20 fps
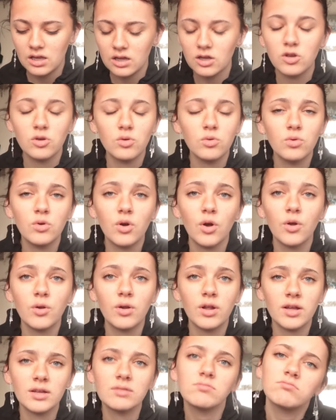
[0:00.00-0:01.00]
it could all go
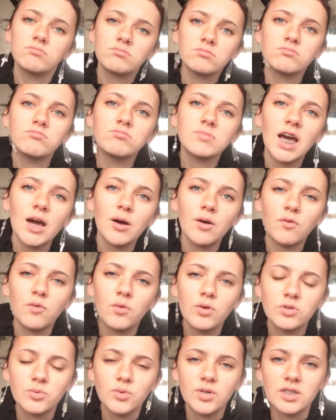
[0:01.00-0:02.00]
like how I've
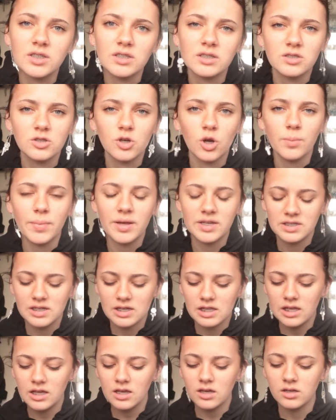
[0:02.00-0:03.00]
always wanted it to go,
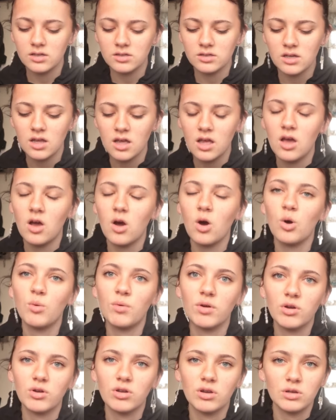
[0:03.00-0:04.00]
basically, because oh
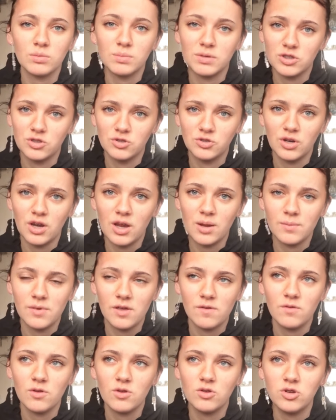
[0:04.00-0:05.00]
my god, it would be a dream
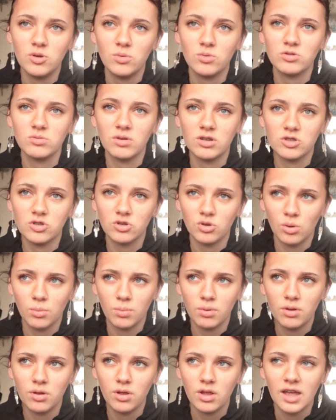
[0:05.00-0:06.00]
if YouTube was my
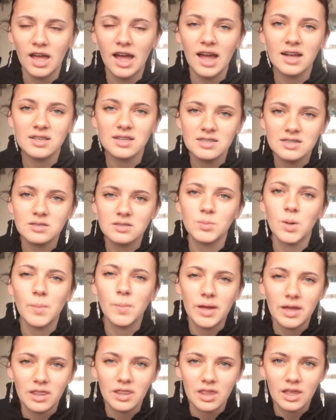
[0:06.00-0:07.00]
job. Acting's my
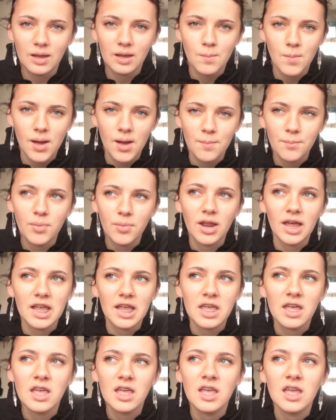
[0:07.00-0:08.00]
main thing in mind, but
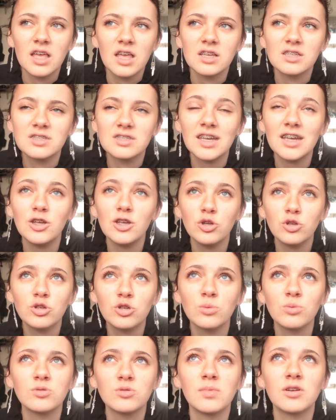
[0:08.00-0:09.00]
like, say
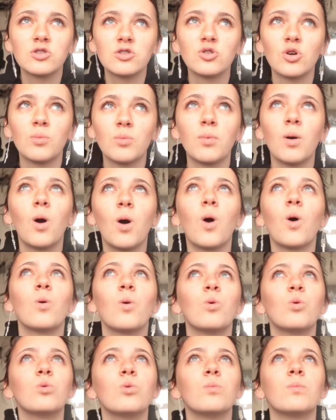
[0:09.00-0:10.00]
YouTube was my job.
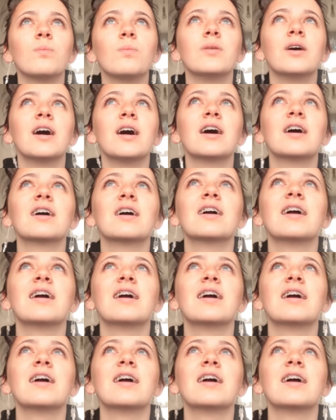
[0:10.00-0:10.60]
Oh my